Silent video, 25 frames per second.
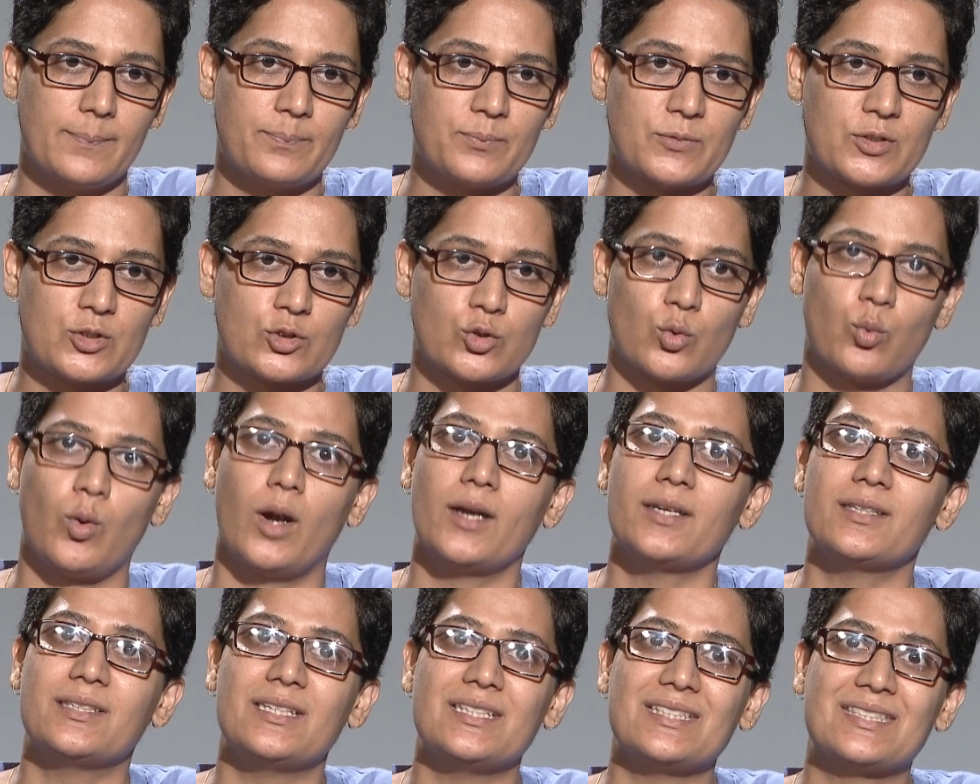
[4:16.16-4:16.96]
So
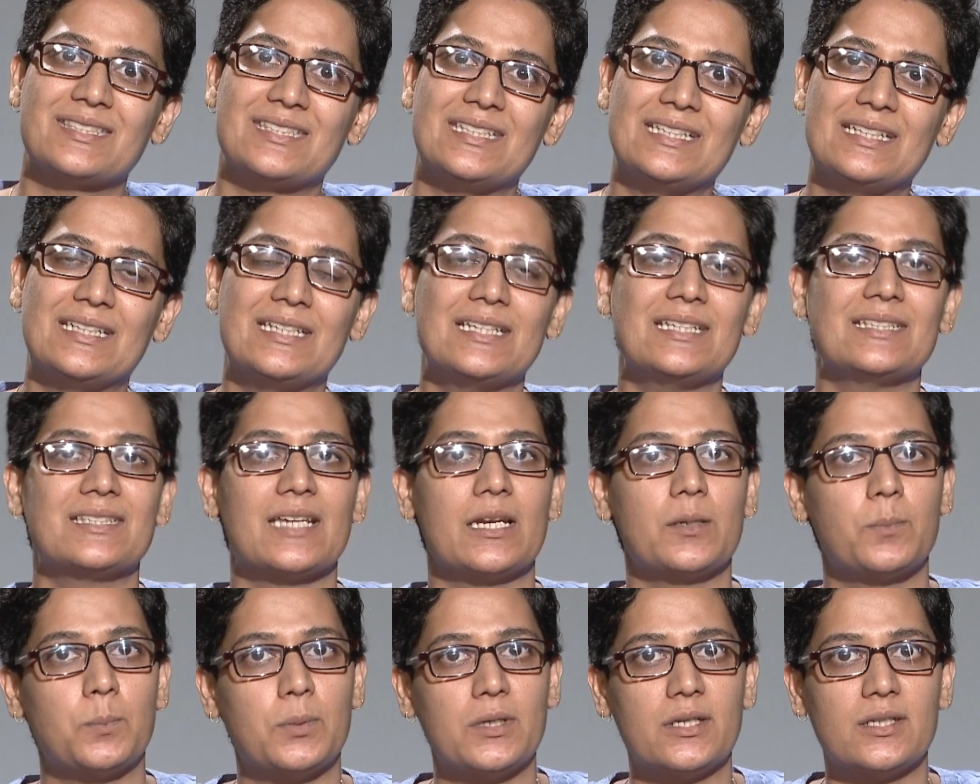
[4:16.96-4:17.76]
what these CTs
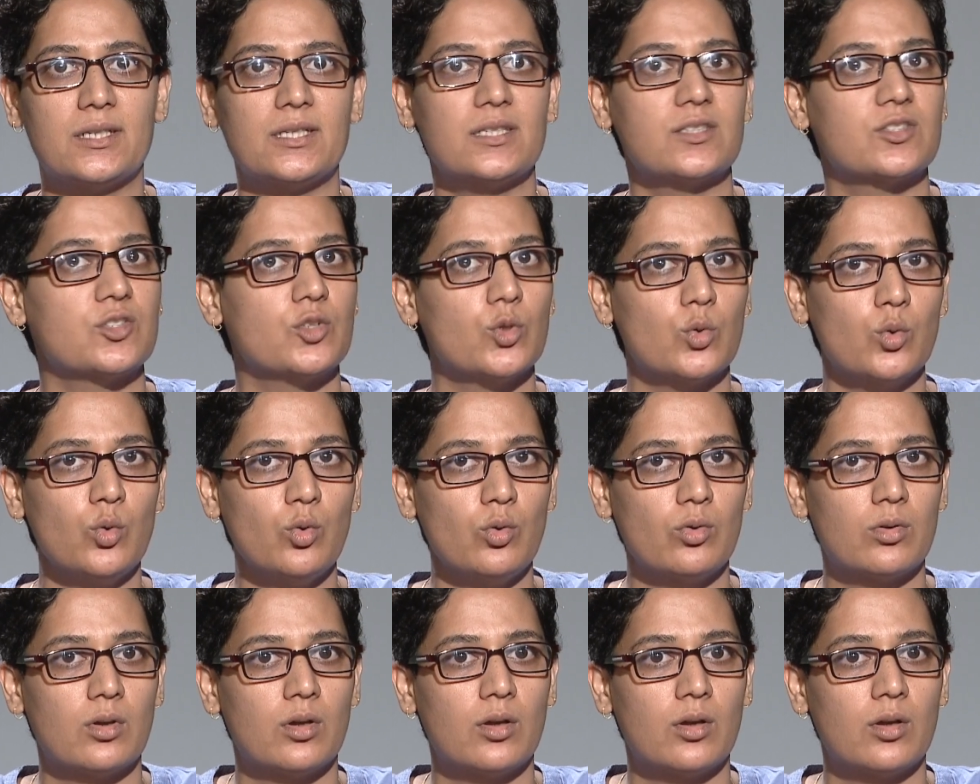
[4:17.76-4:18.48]
and PTs do?